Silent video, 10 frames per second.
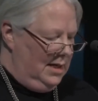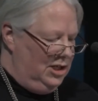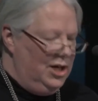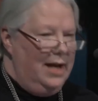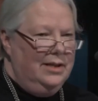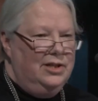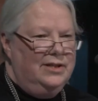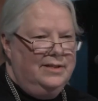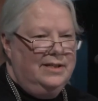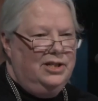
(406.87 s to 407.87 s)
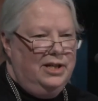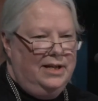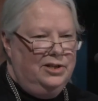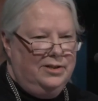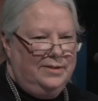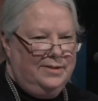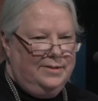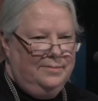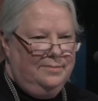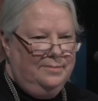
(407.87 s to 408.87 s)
challenges and changes.